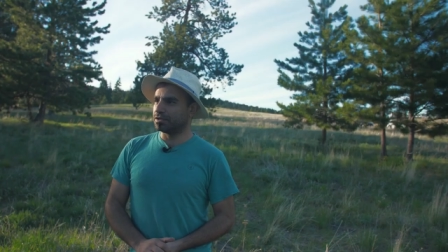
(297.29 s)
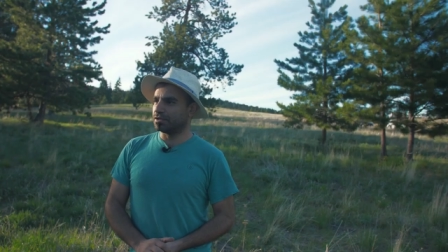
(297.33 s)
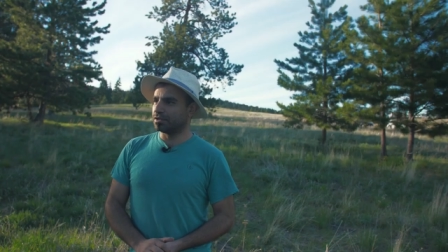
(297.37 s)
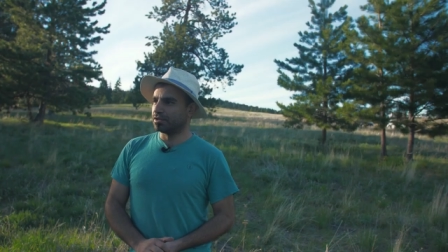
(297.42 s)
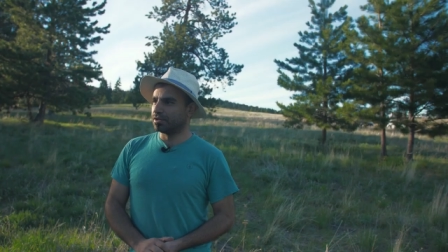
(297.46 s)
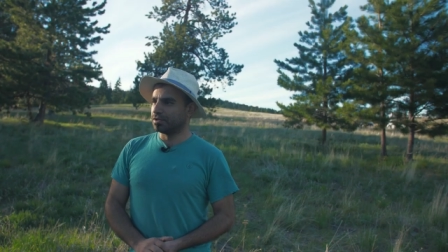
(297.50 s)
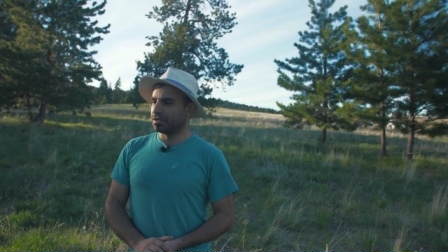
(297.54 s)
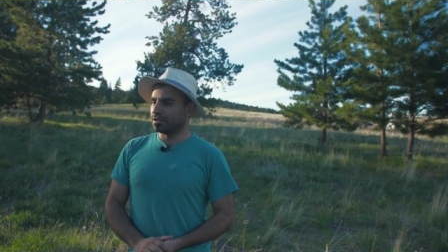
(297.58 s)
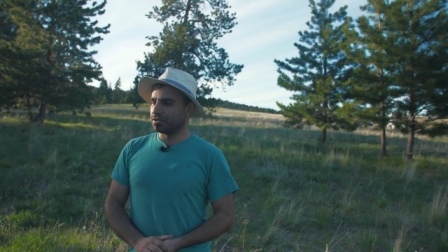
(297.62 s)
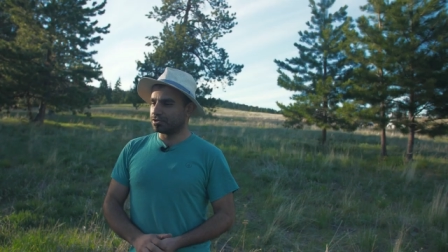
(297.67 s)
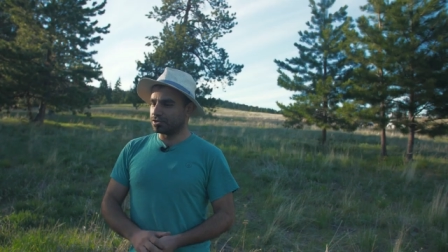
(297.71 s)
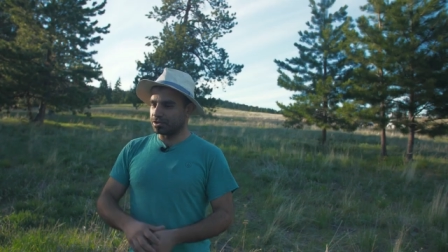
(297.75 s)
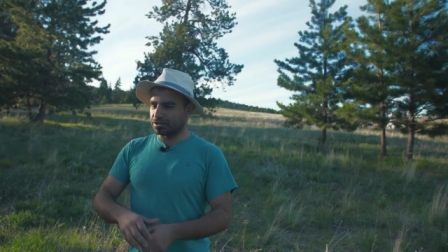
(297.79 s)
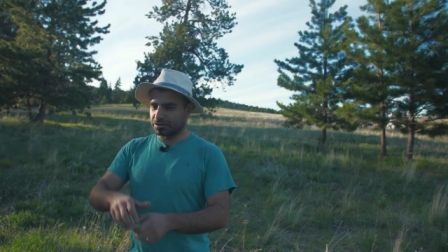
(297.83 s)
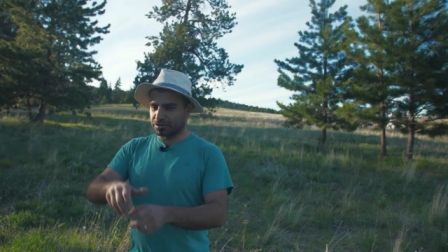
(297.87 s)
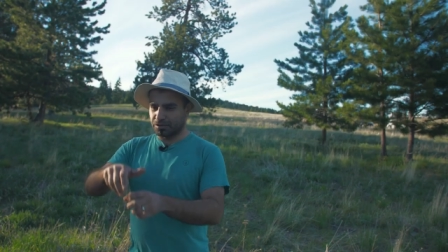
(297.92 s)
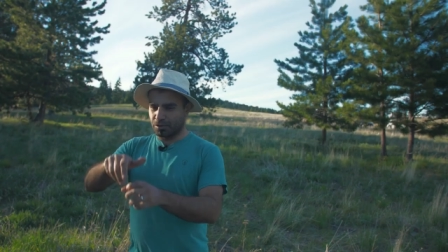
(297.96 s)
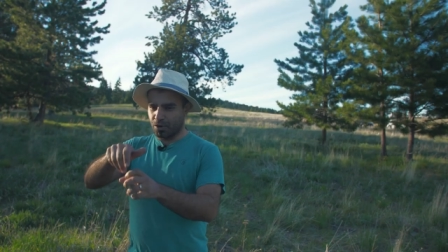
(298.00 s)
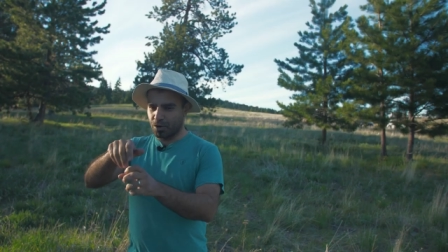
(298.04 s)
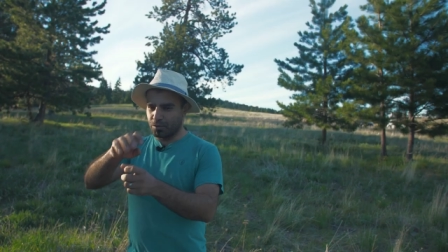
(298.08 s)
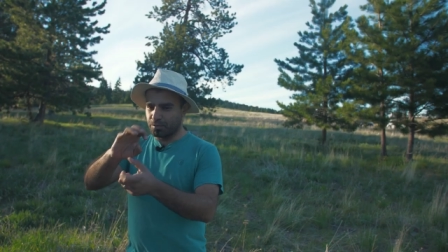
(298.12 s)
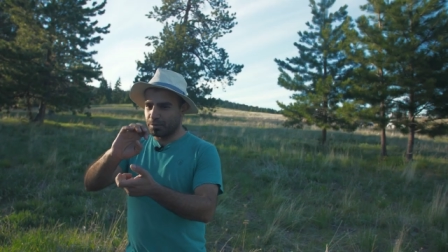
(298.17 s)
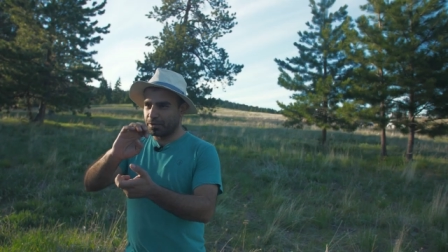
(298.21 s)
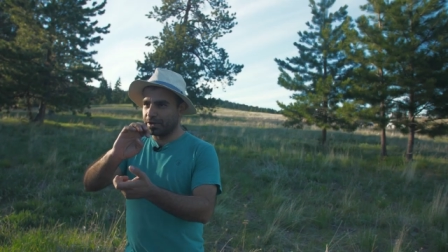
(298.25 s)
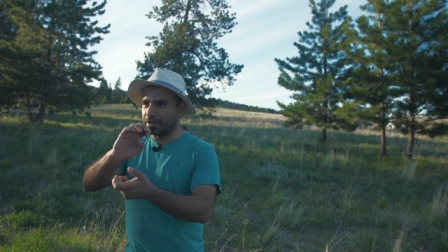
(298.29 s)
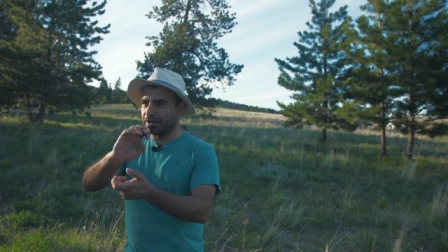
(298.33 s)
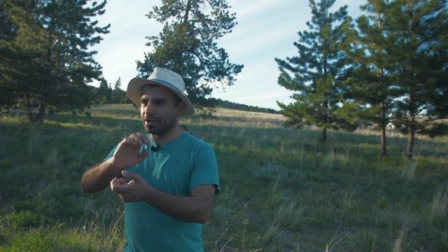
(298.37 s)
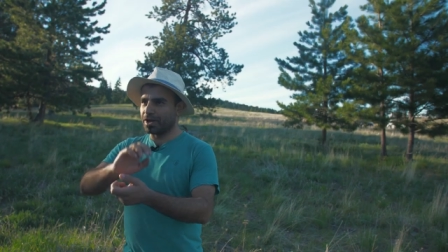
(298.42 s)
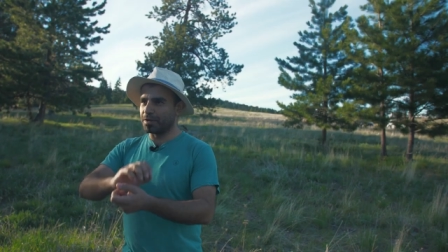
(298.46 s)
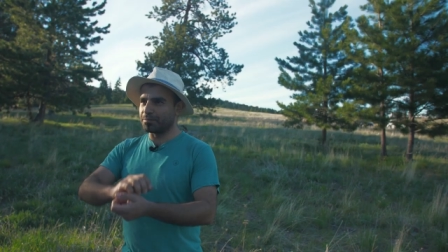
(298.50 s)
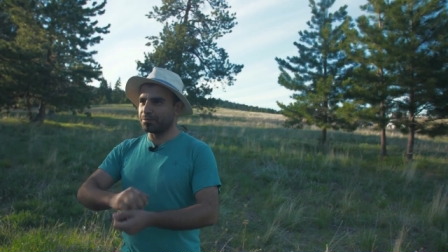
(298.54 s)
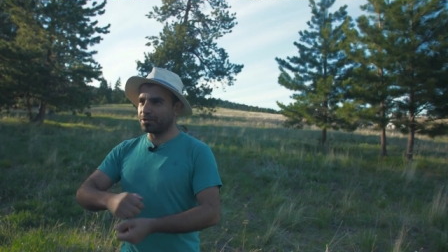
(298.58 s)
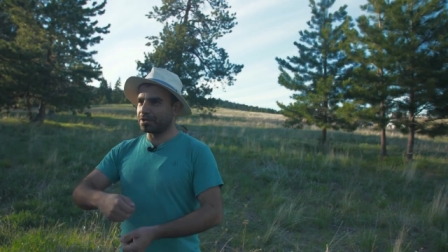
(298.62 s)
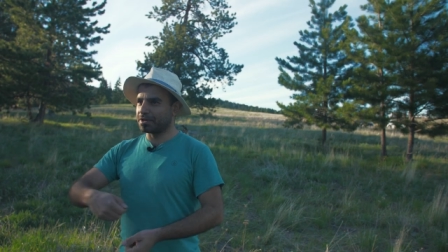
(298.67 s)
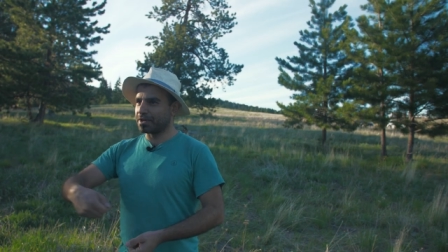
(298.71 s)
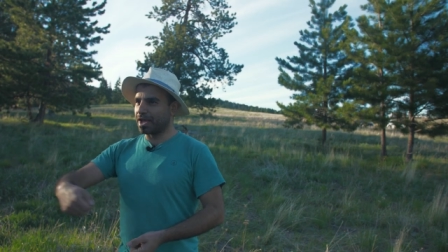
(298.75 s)
and just opening
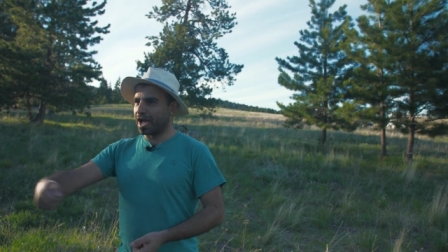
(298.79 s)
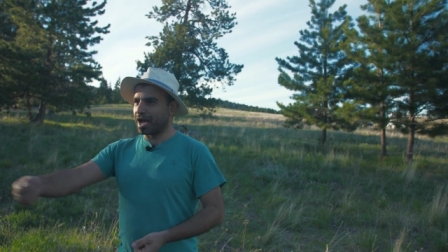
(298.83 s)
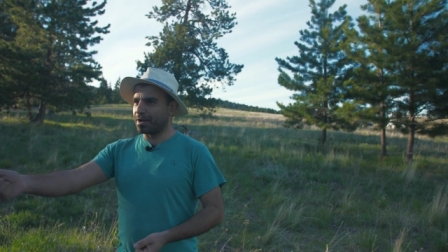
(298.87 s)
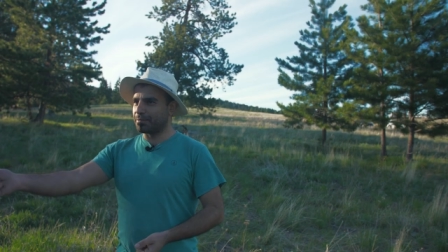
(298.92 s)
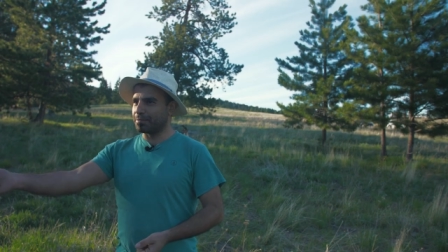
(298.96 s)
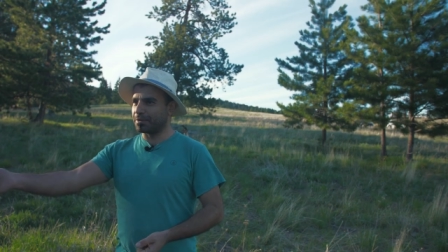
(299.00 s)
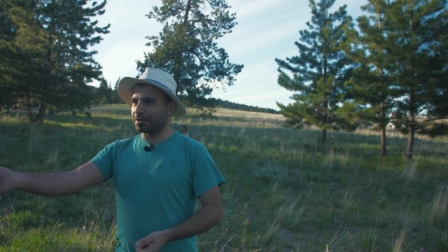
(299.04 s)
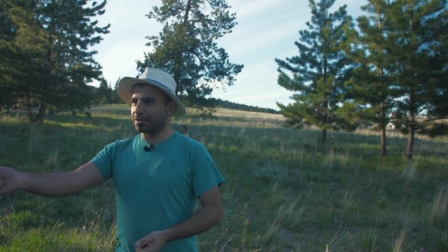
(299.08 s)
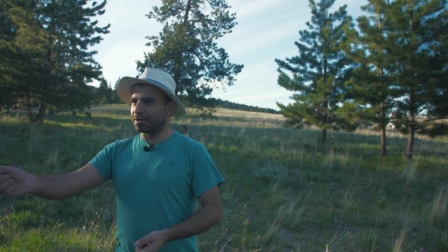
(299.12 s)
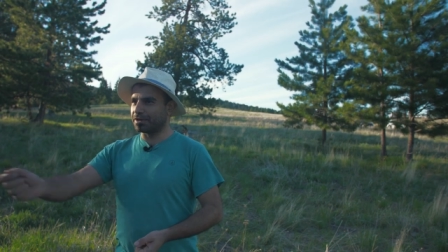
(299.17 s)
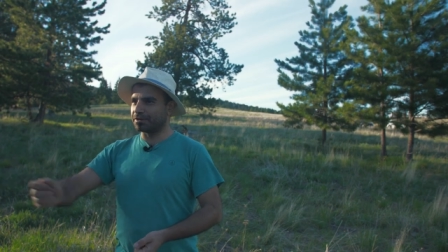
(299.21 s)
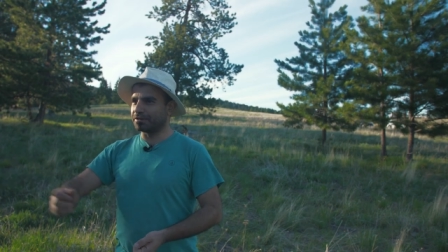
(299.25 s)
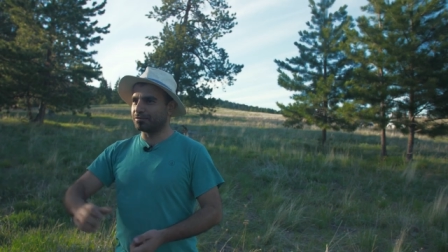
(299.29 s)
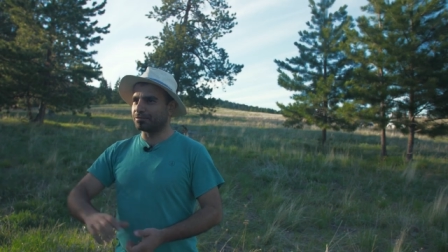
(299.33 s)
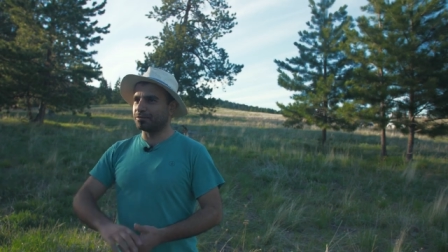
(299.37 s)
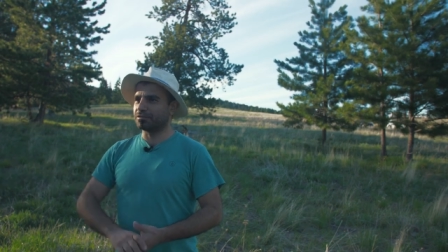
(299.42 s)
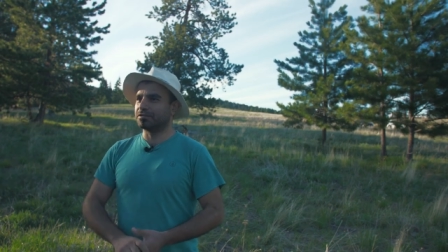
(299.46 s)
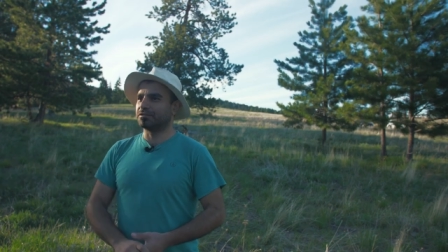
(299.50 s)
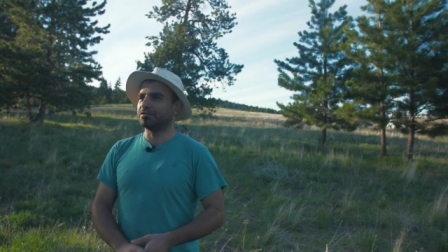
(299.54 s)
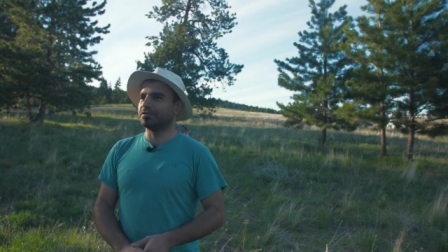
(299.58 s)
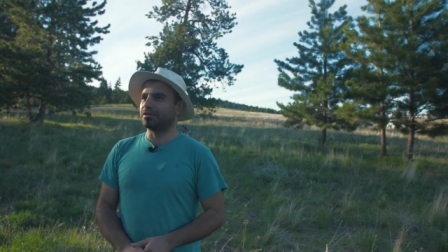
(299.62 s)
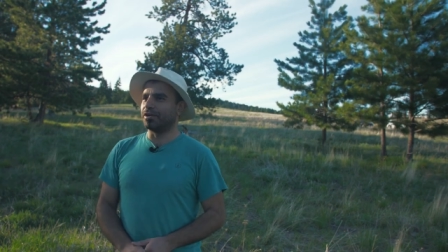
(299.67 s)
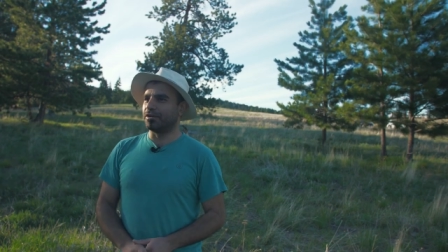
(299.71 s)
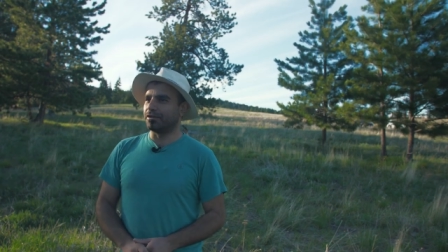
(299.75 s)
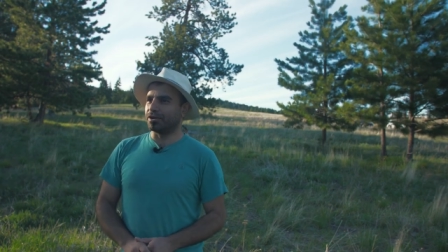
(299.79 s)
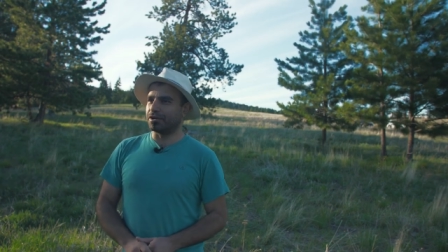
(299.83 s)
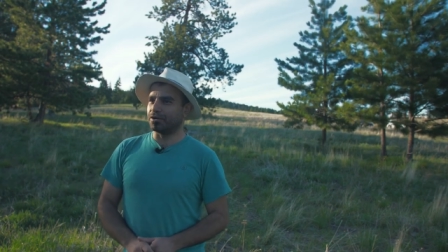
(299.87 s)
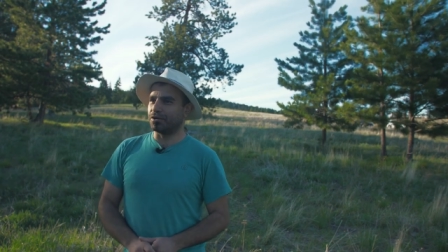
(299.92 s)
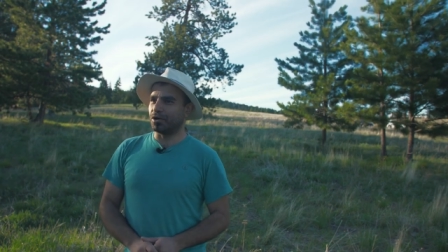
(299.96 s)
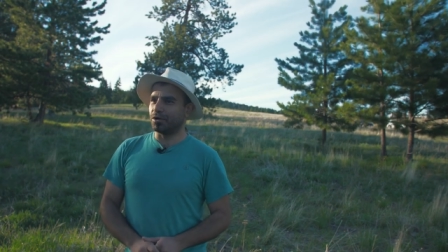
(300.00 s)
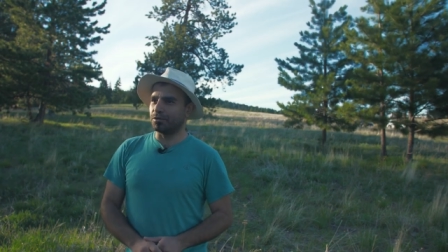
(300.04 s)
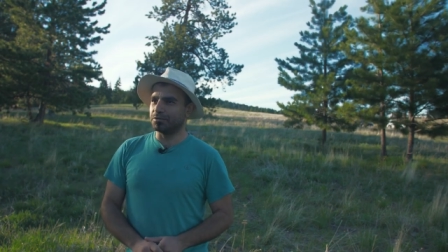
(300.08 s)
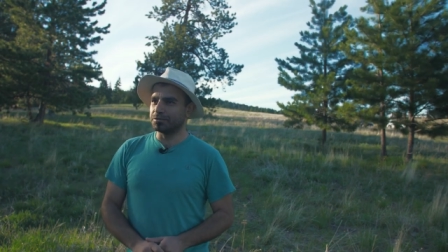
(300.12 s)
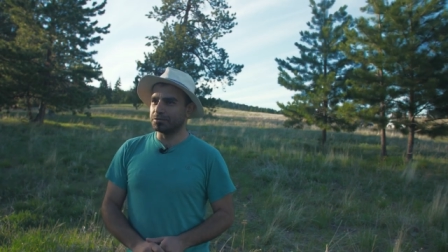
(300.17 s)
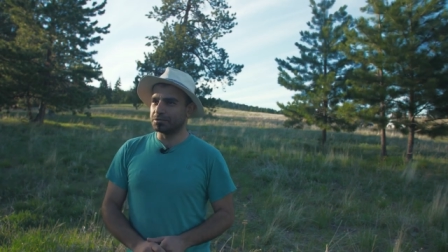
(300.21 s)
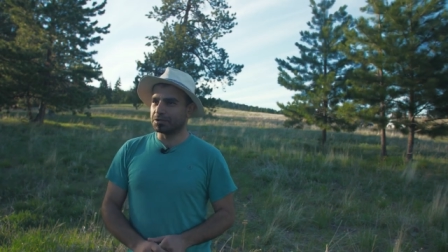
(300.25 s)
up the cap and it, there it
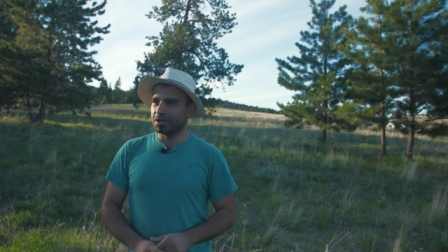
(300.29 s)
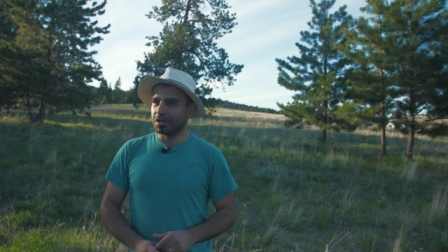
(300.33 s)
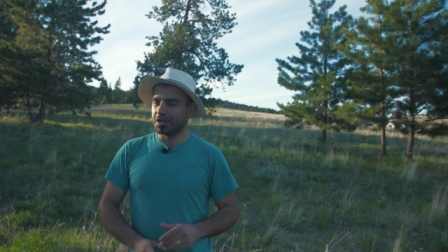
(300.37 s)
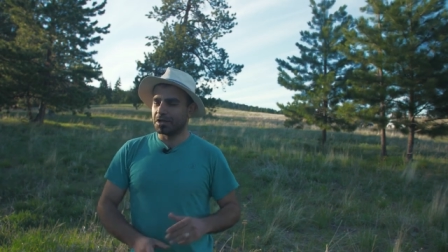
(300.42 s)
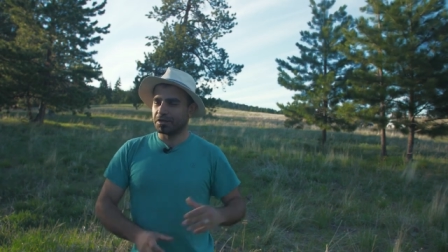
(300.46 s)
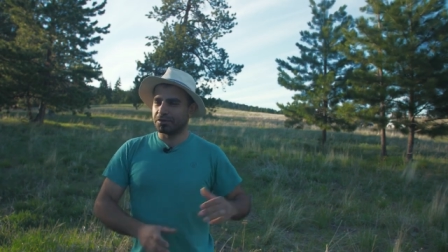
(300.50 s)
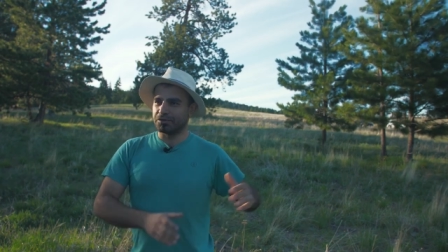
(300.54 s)
goes.